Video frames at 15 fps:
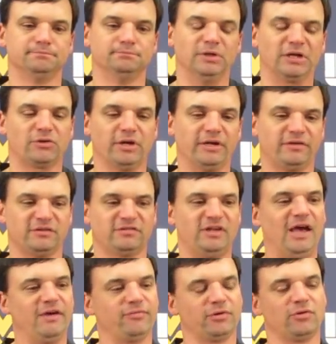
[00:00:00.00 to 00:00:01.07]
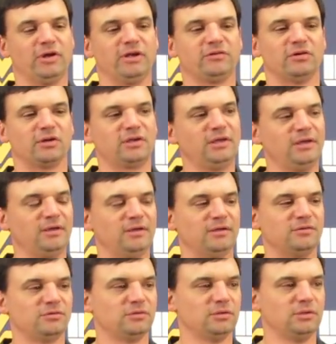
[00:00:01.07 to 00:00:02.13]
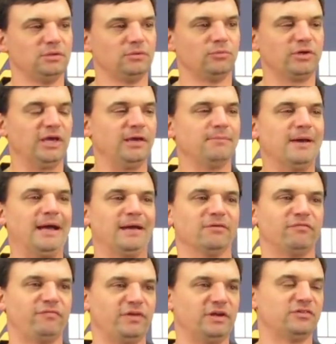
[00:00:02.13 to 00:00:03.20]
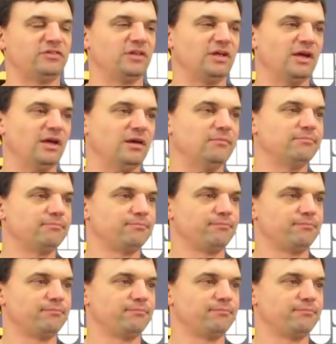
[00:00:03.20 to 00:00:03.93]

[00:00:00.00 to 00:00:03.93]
But credit to the staff and credit to our kids, we came back and finished the game.